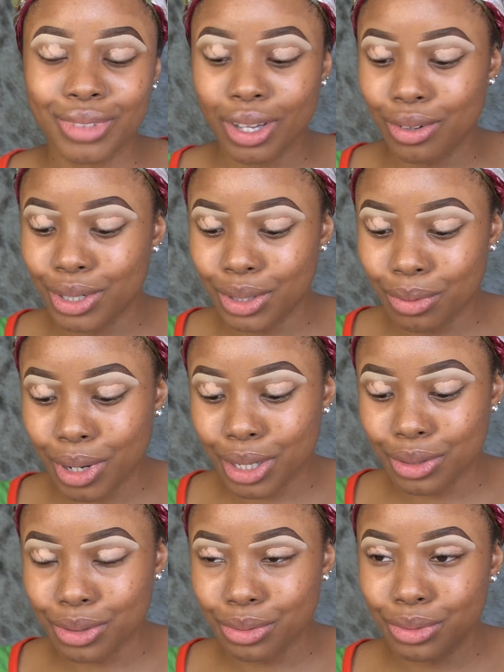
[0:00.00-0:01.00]
all I know how to
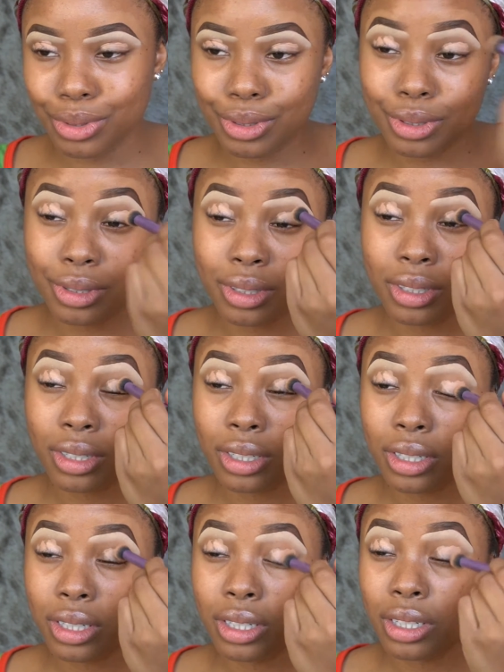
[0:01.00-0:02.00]
use,
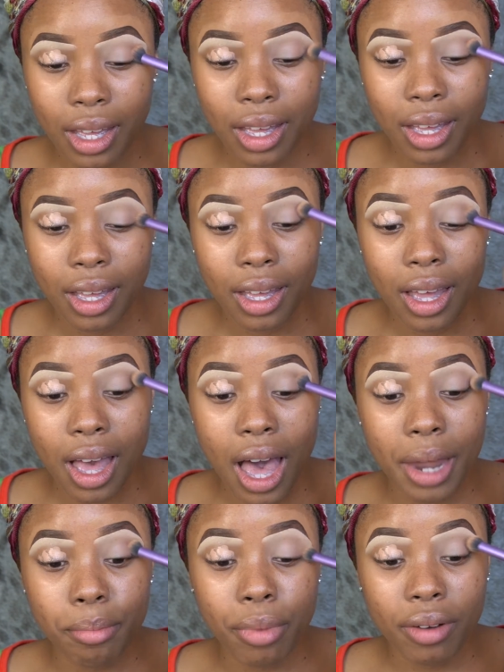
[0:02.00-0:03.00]

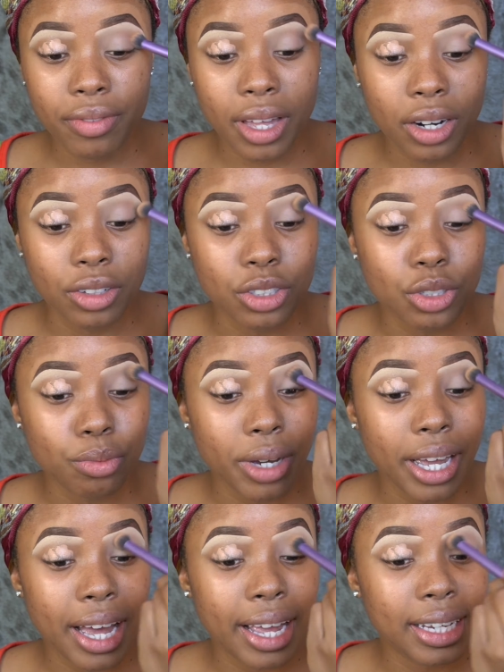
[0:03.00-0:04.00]
and buff that onto
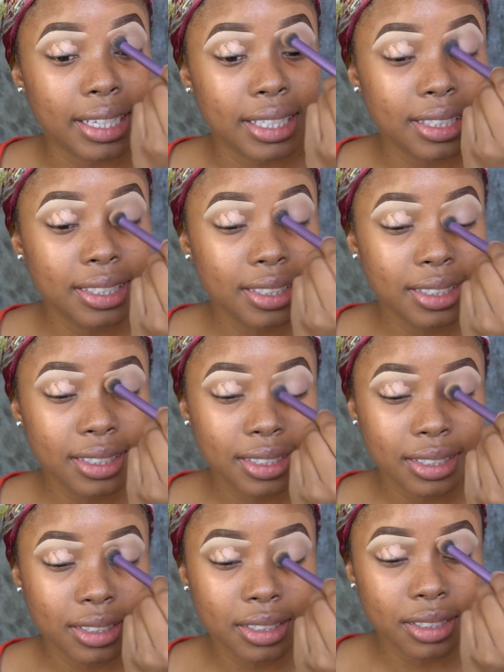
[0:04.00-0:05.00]
my eyelid.
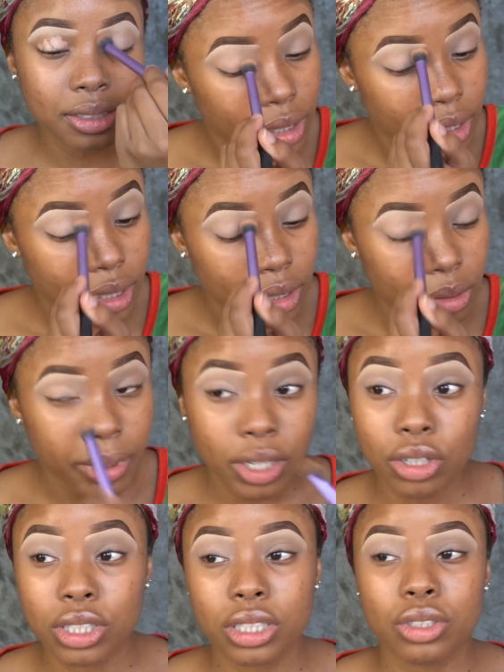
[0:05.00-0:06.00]
Oh my
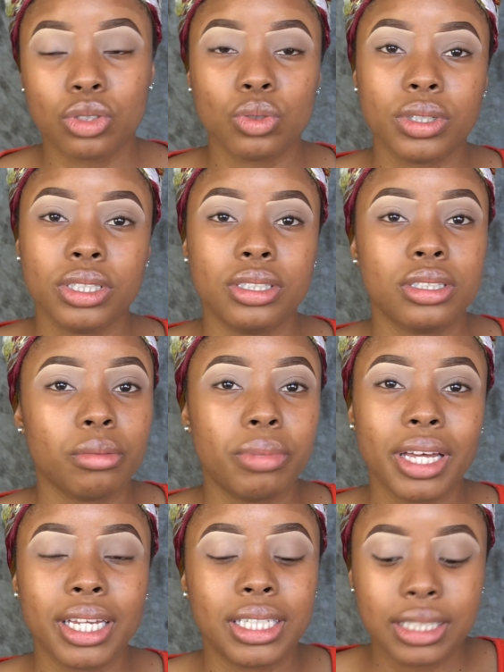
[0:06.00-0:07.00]
gosh, it's so easy to
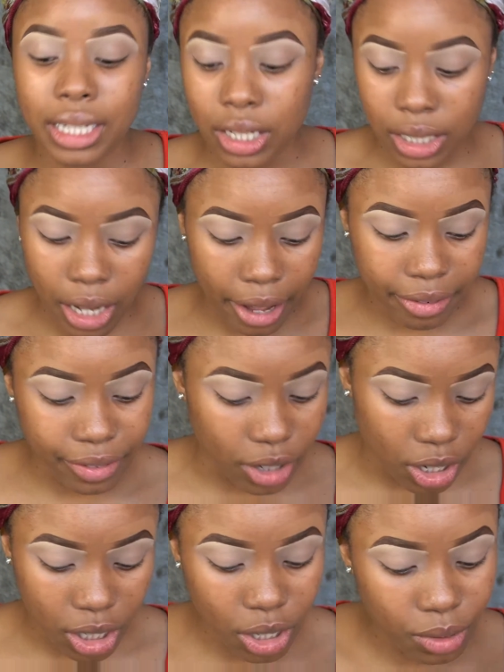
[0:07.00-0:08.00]
blend. It's like I
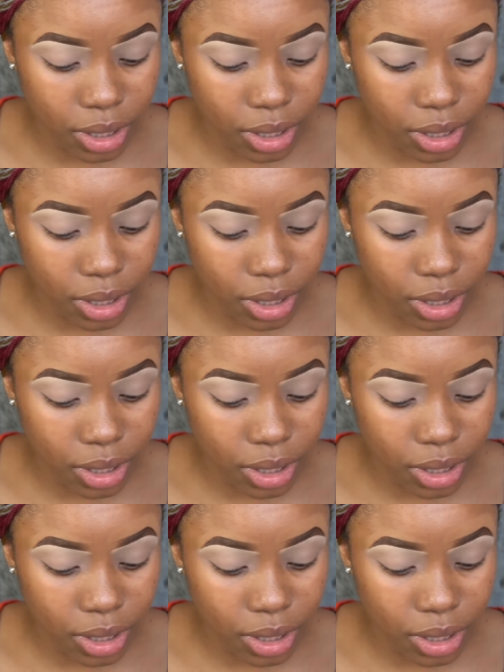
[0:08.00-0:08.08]
forgot how